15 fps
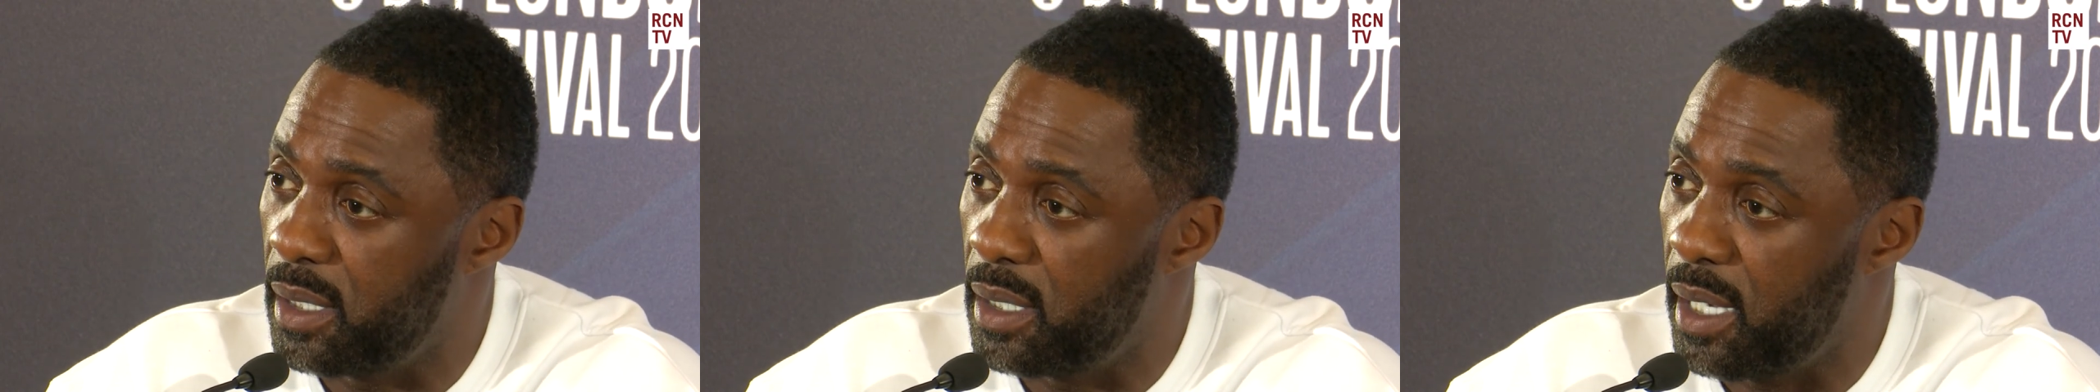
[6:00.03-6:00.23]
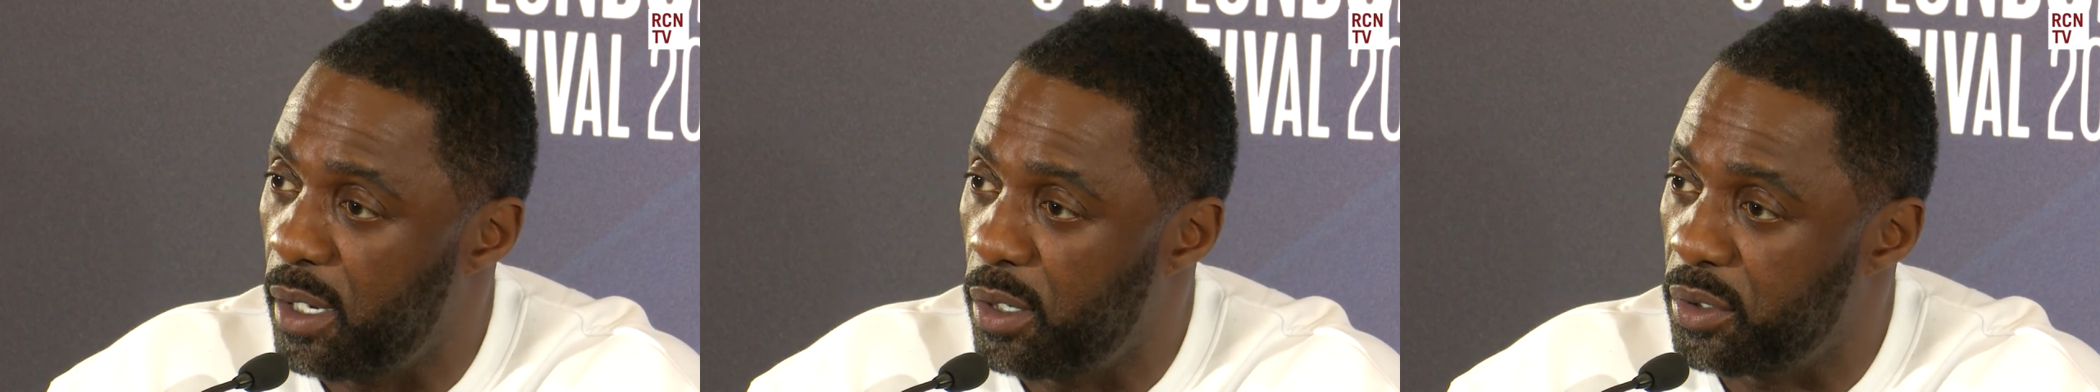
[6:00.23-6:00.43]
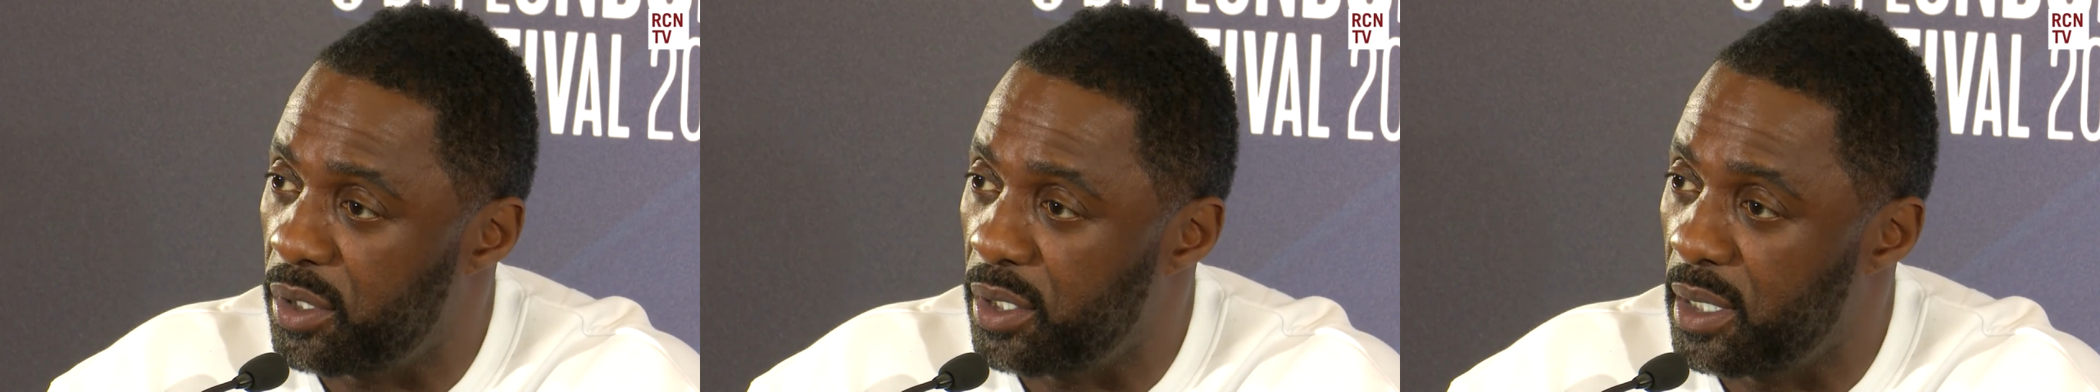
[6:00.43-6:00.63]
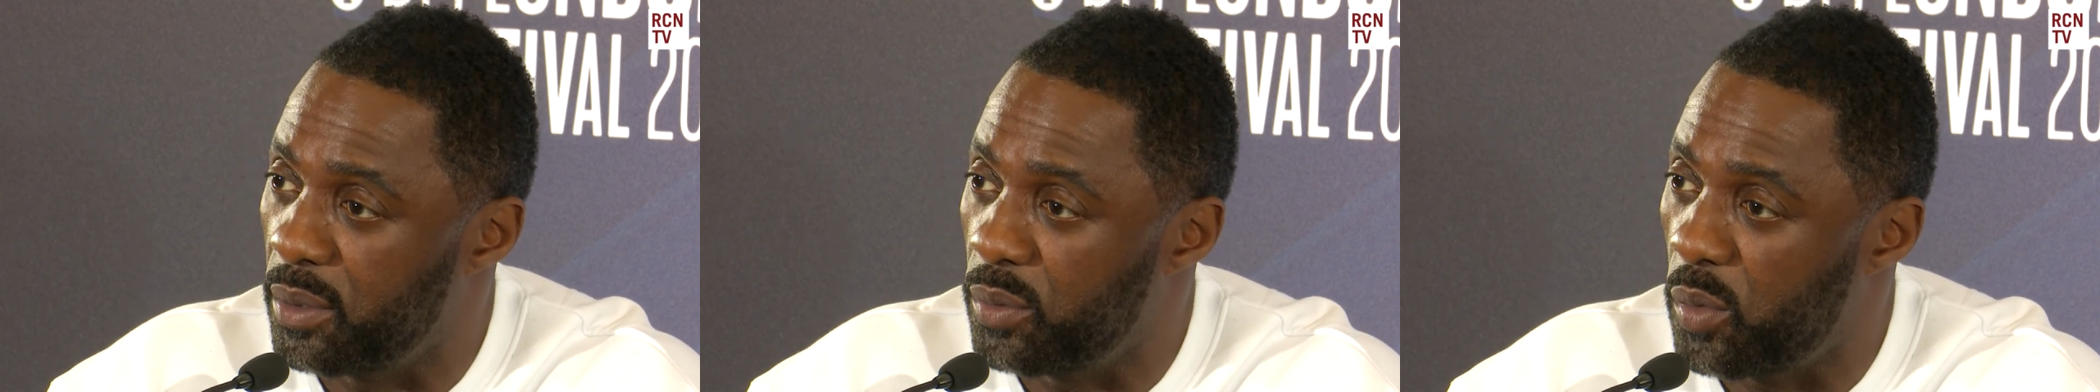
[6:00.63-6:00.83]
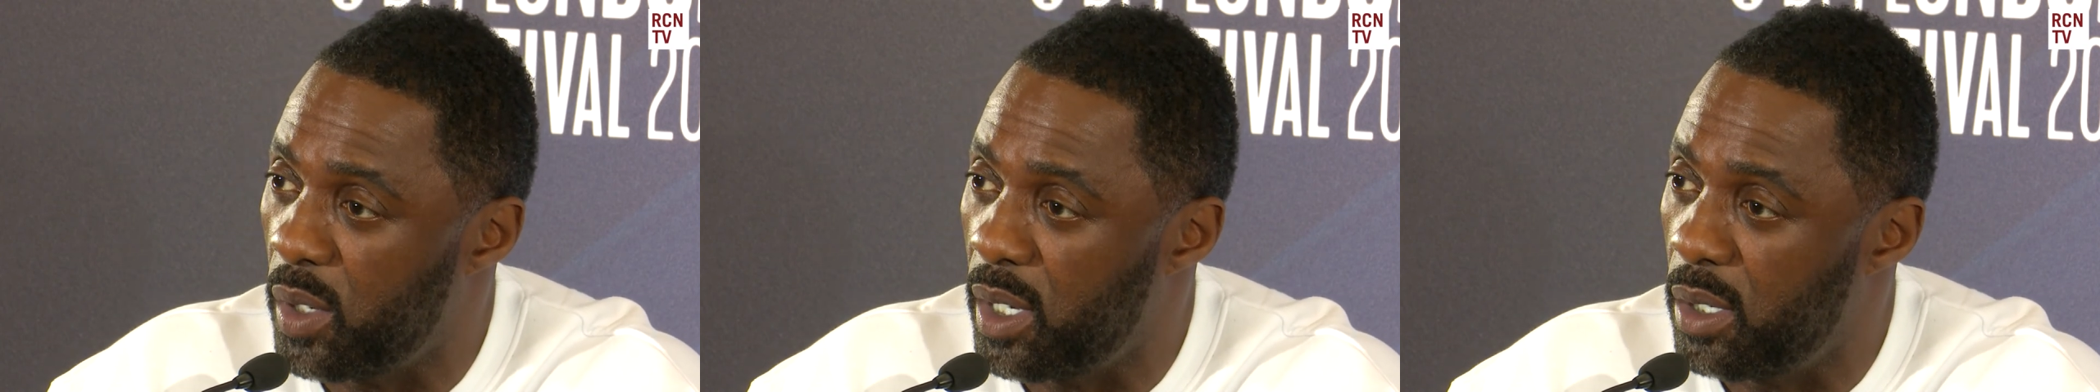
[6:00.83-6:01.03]
healthy
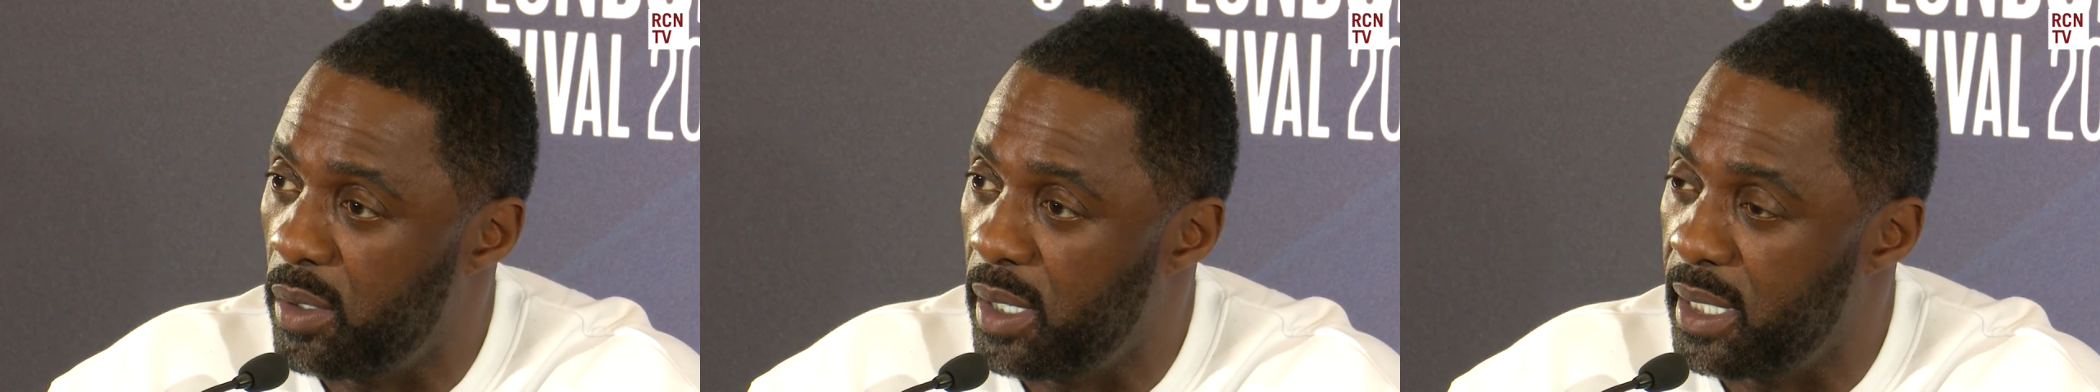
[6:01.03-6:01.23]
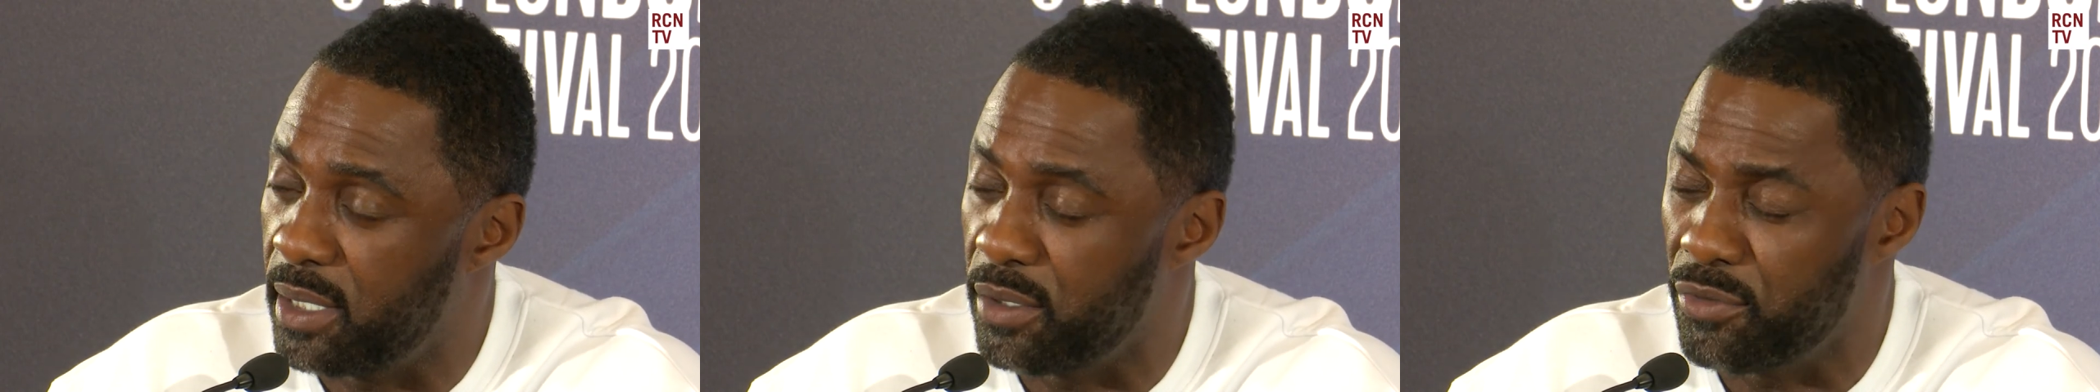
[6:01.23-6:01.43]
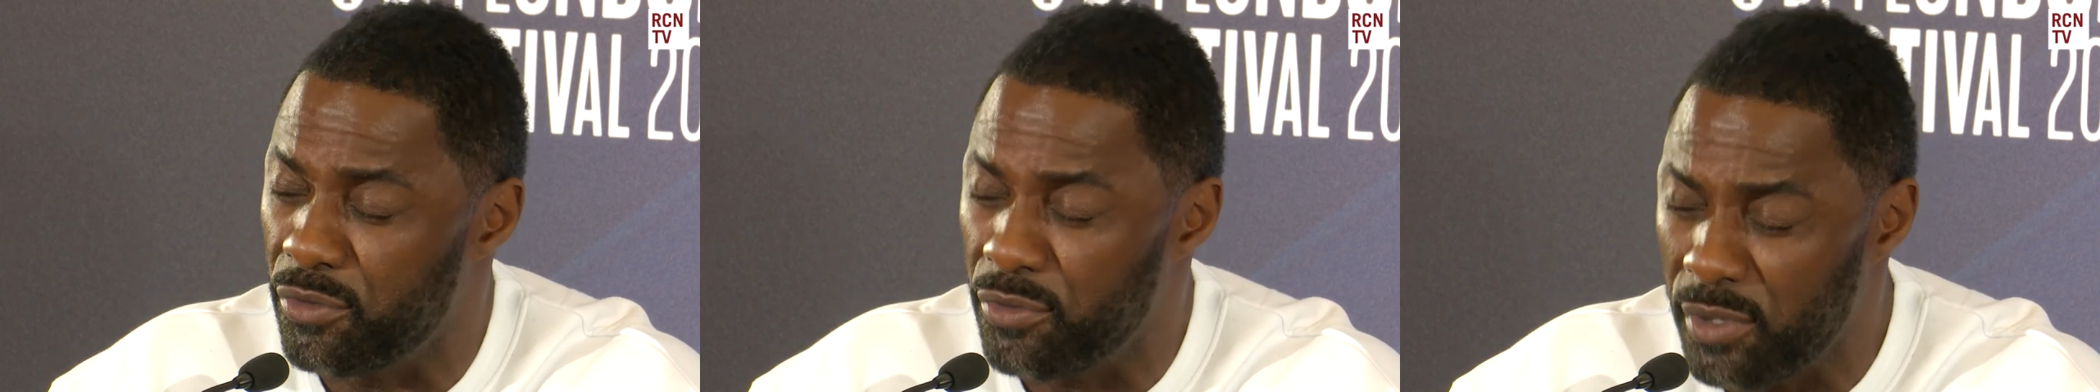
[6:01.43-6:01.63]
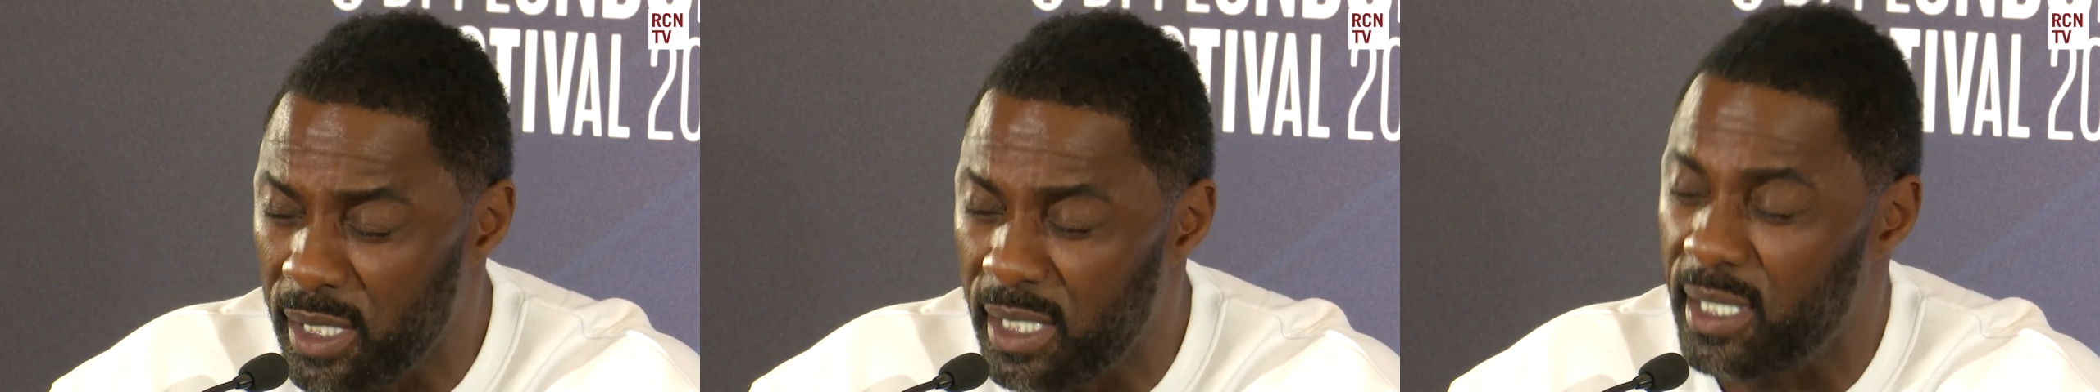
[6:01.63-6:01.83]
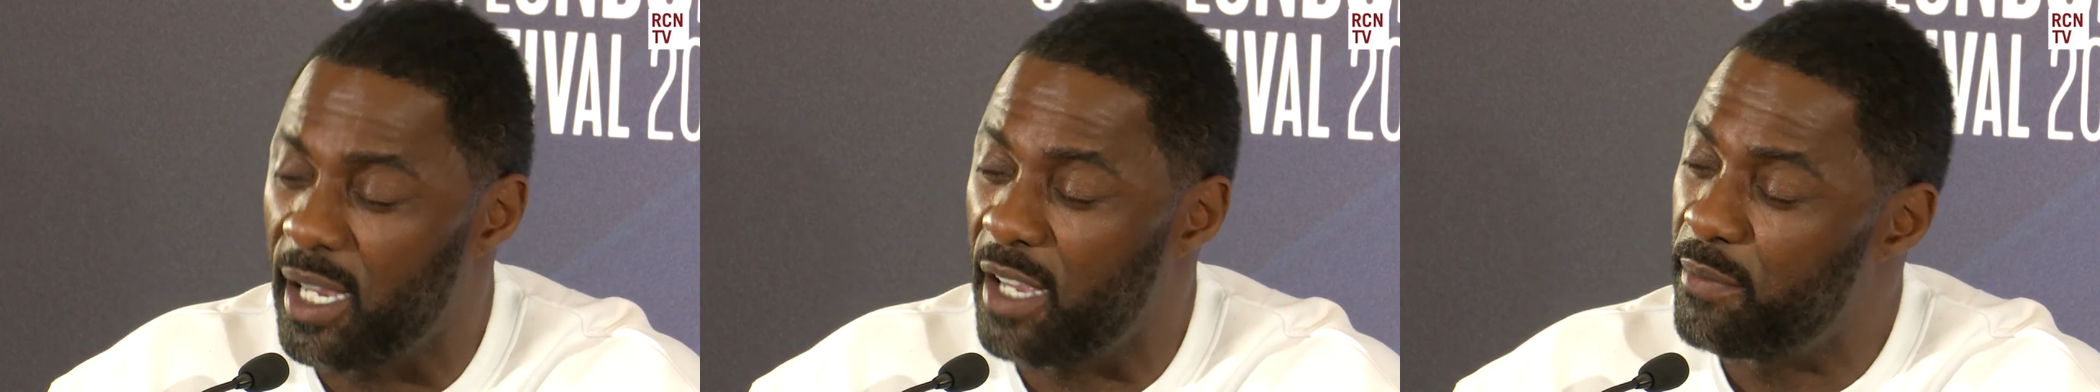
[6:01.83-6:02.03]
and well, and it
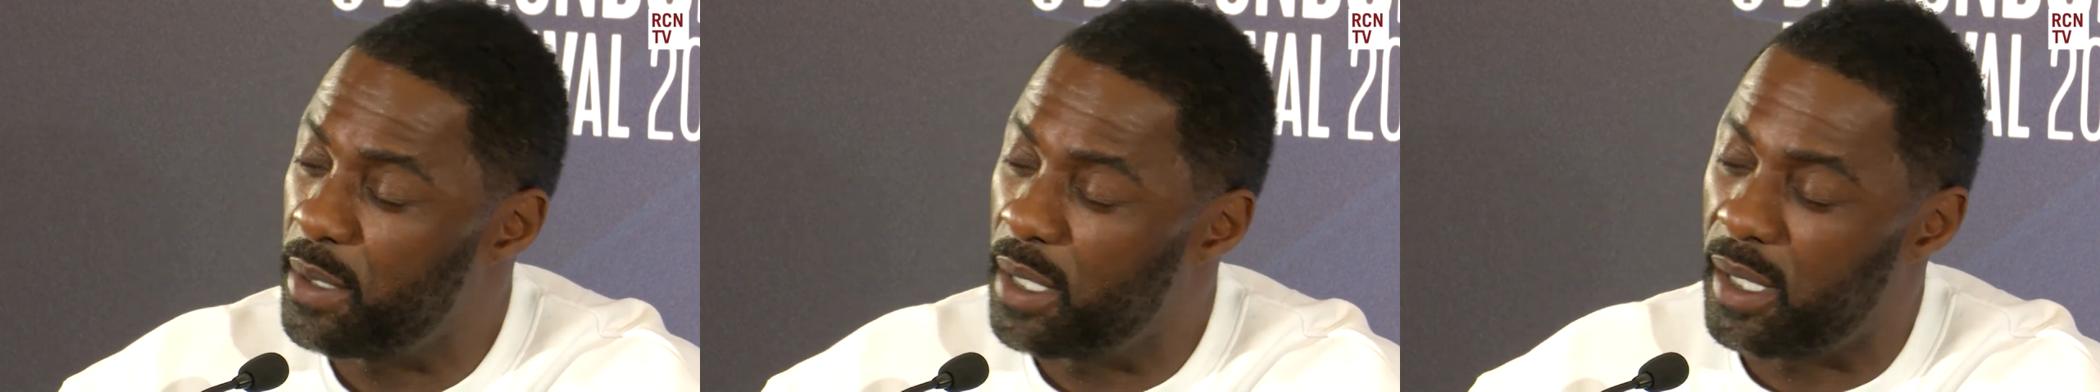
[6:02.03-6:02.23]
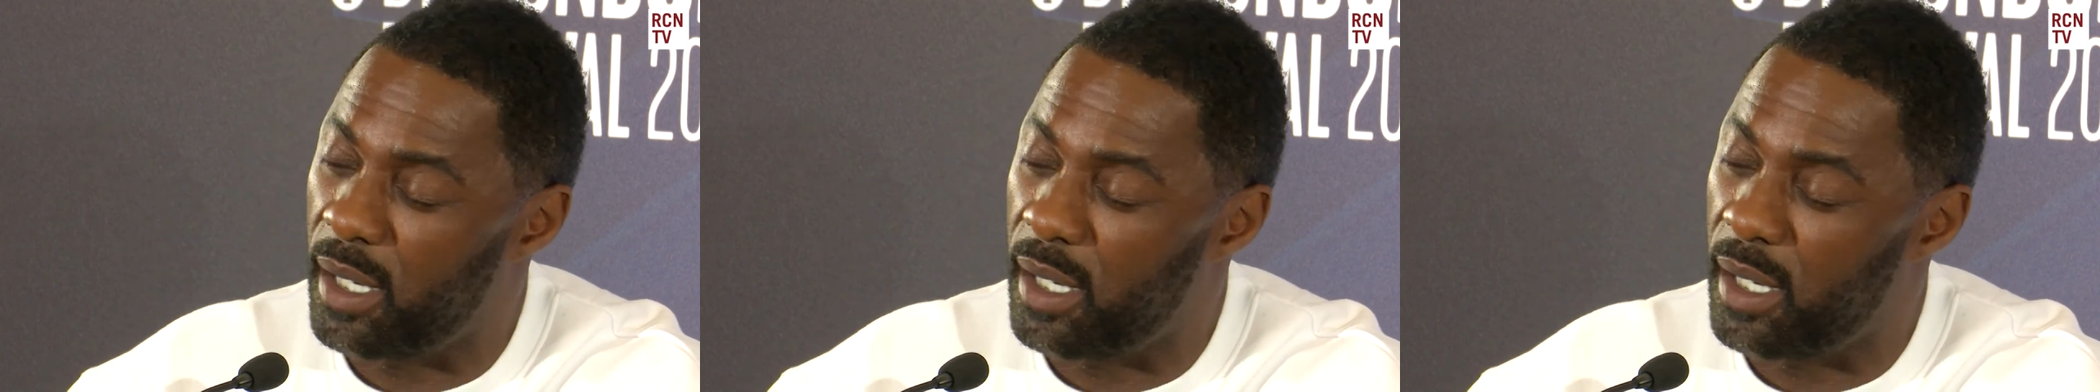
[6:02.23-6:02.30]
really gave me a